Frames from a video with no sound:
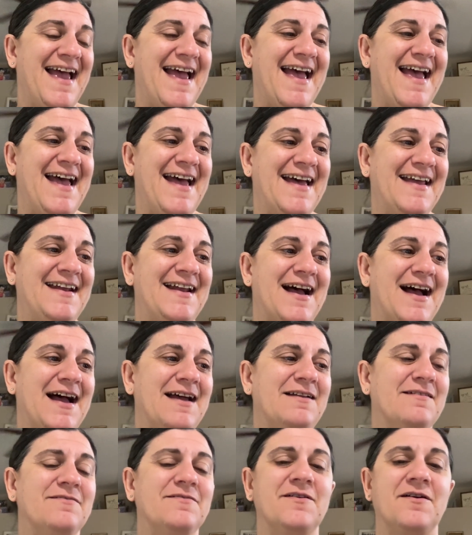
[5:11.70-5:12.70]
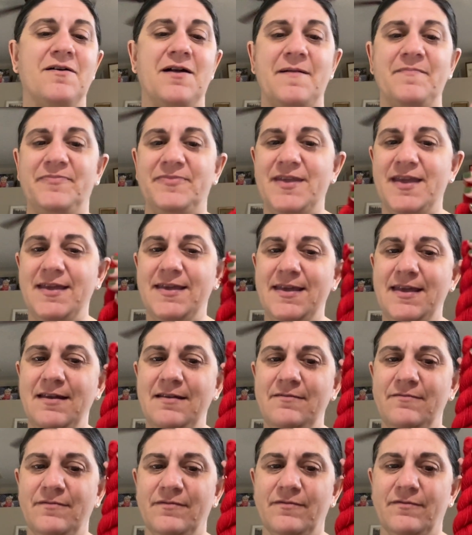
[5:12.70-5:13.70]
And I don't know,
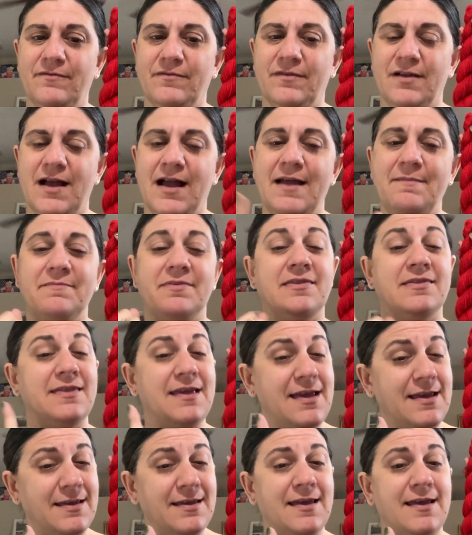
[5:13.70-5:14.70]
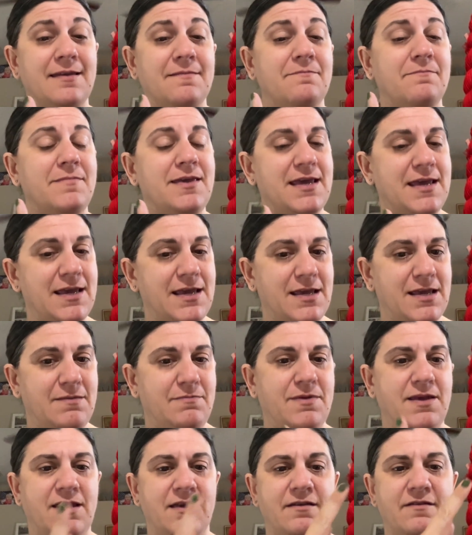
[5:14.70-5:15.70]
I'm thinking
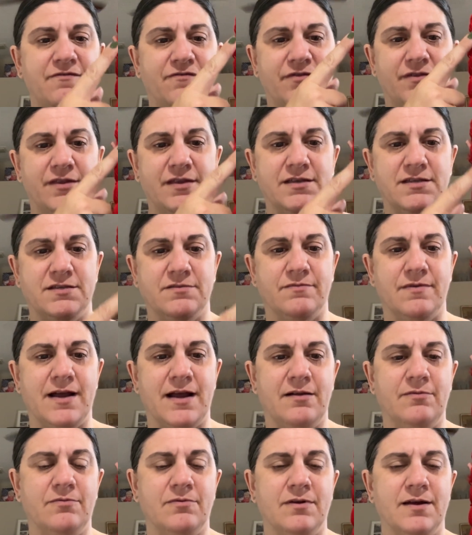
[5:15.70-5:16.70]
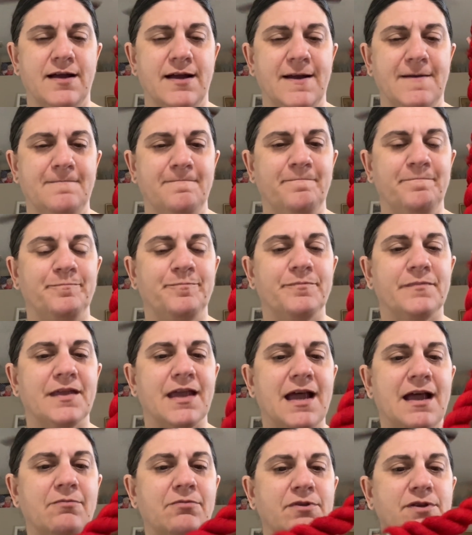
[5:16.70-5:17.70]
maybe for this red one,
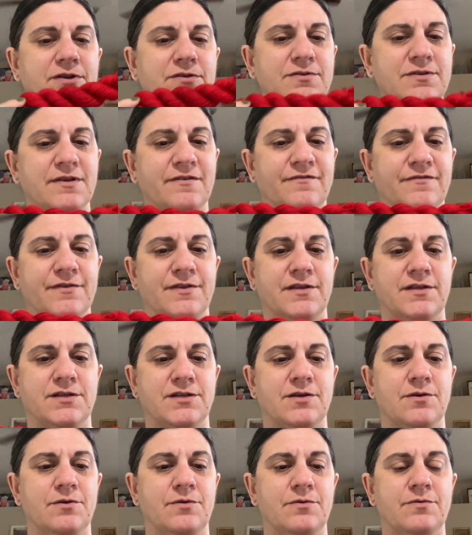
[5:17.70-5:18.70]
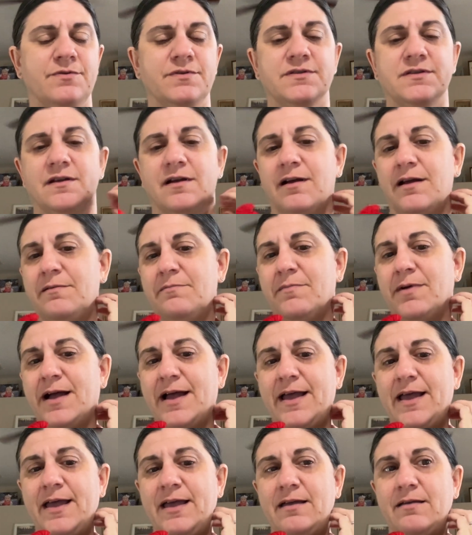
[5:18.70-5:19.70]
I will use it for the toes on
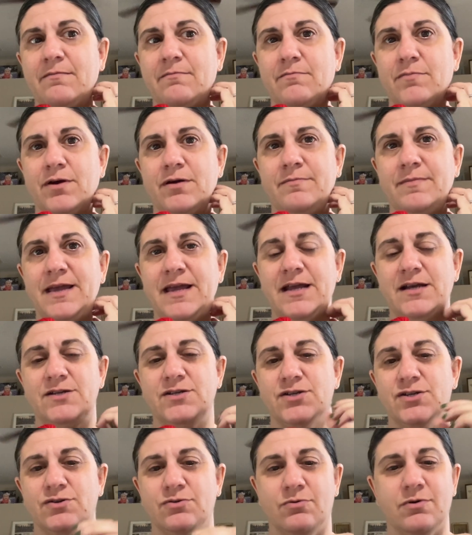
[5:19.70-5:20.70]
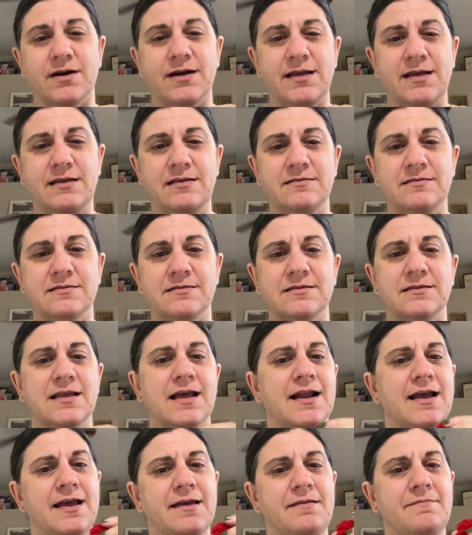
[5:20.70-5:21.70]
my mermaid shorties
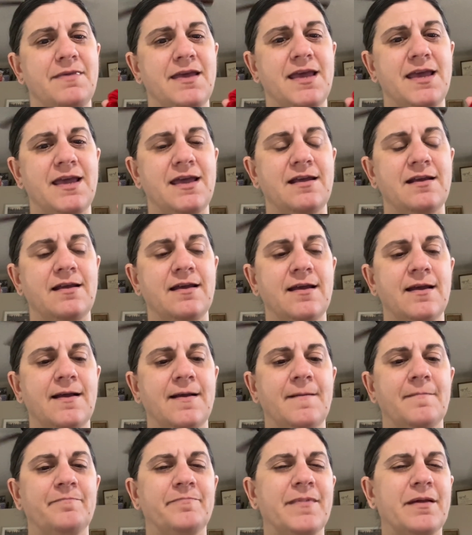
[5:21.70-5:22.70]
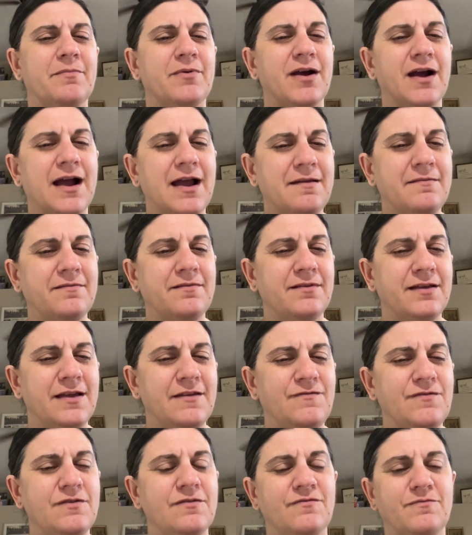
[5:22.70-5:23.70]
that I made. Remember,
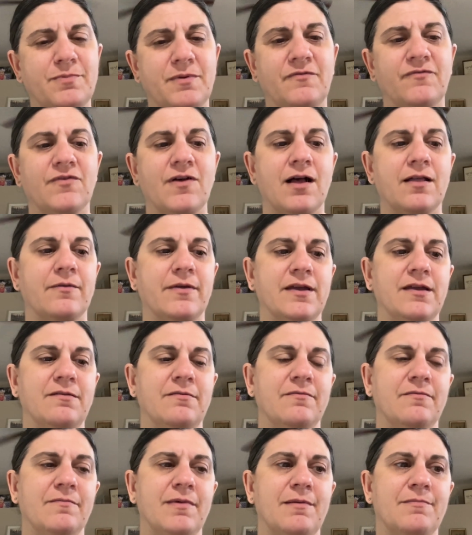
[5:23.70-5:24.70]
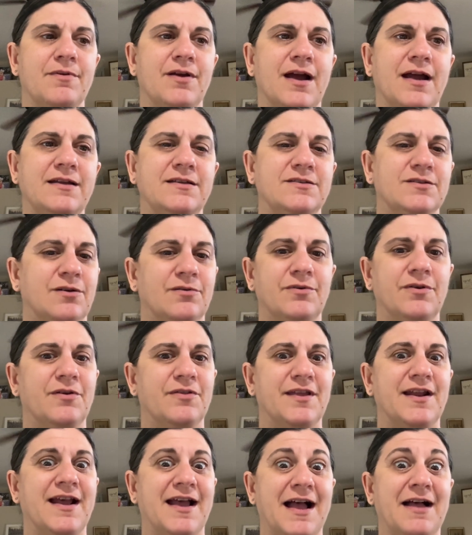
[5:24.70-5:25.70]
if you've been following, you remember I don't know
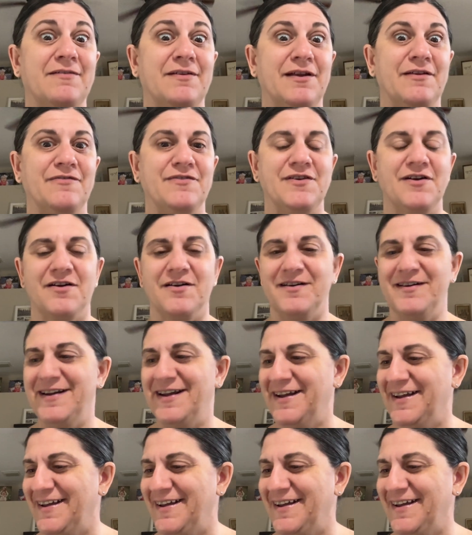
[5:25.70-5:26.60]
that I have enough yarn.